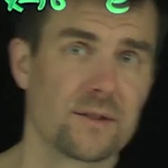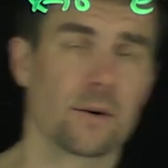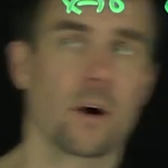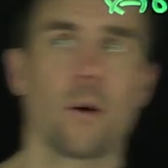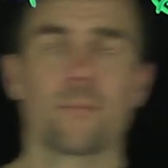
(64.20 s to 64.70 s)

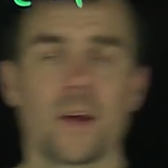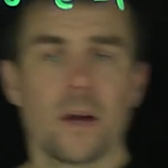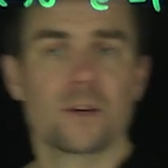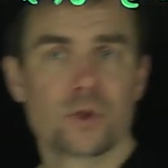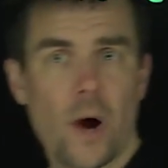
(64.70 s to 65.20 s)
0.
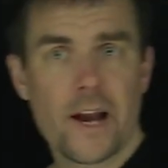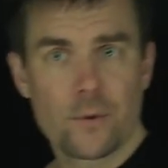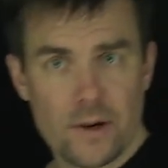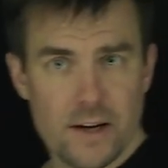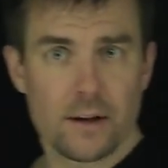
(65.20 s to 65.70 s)
So I
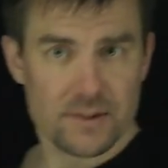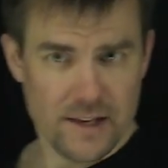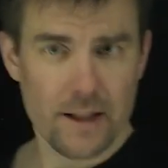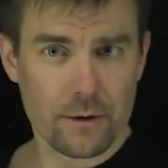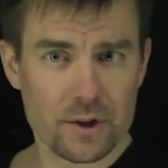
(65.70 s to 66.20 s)
can write down its
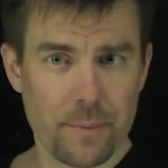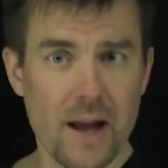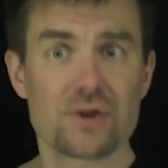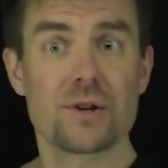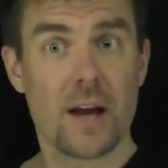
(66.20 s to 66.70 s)
Taylor
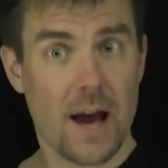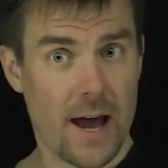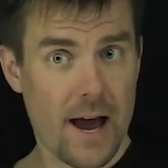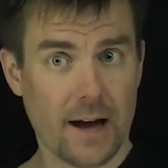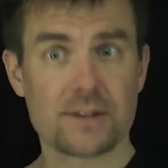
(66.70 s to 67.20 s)
expansion
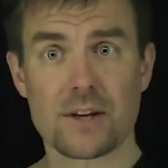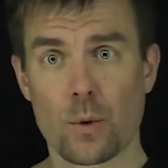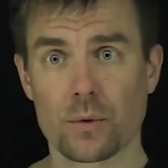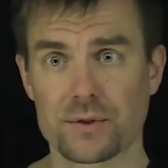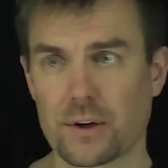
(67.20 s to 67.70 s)
at x
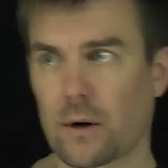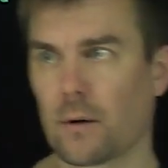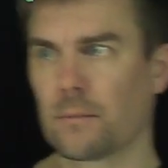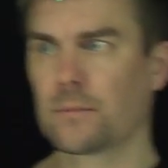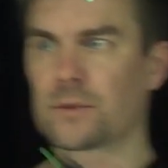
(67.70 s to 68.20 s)
equals
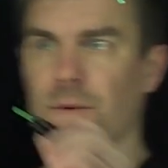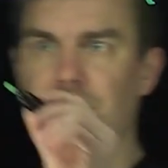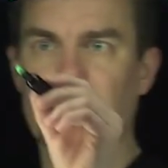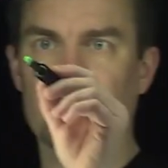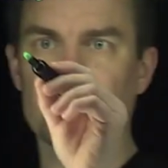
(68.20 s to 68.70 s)
0. So
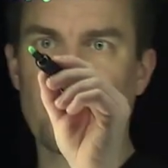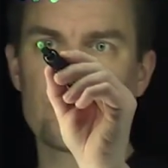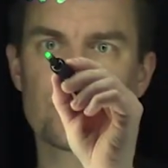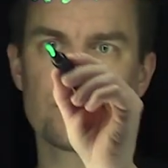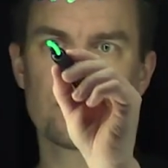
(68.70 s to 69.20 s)
its Taylor
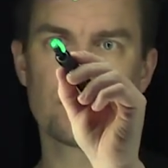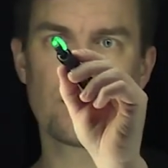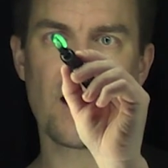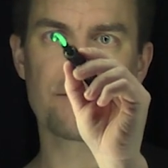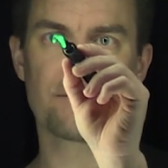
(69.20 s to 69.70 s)
expansion,
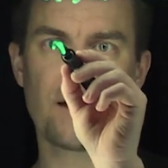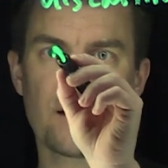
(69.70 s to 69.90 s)
f of